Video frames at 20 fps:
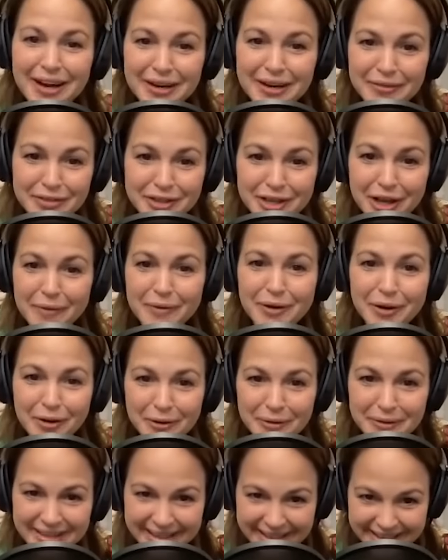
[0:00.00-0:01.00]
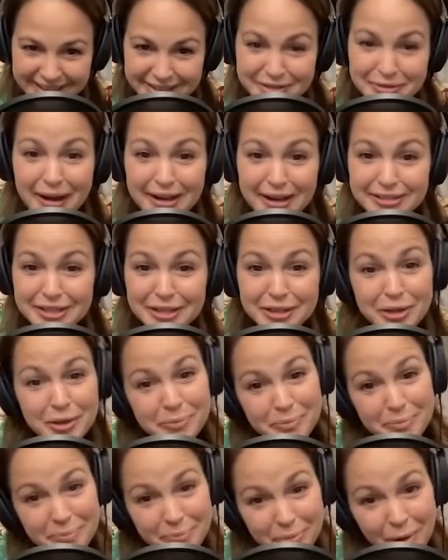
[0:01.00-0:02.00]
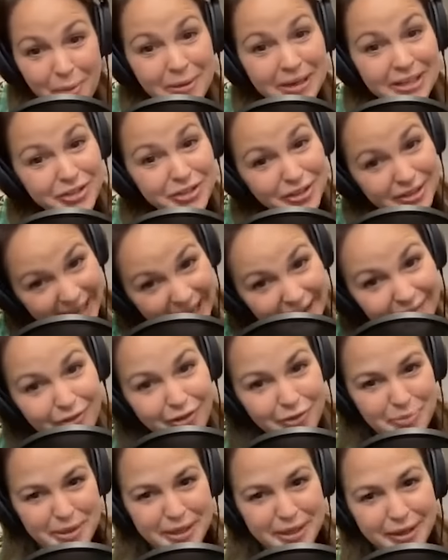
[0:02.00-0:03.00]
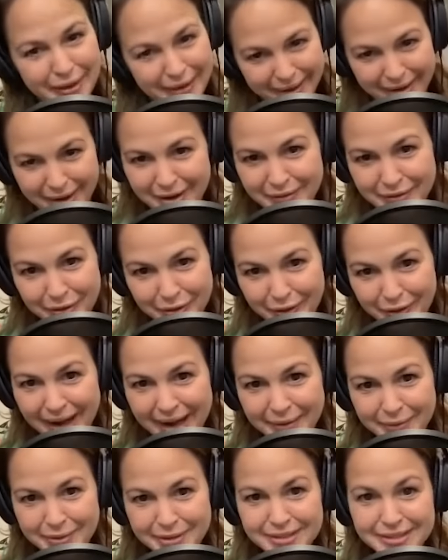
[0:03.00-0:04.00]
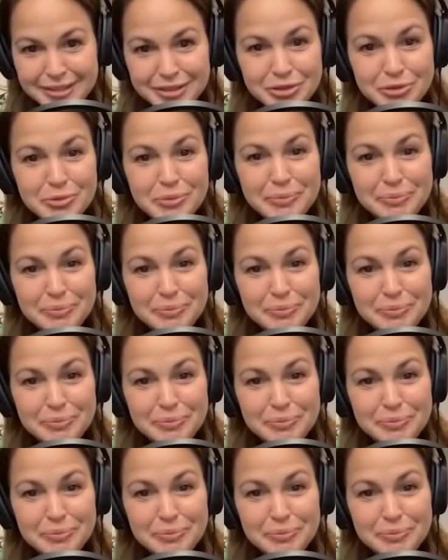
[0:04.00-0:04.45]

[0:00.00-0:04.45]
kind of go along with it. So actually, you yeah. probably should never have been going over your hours and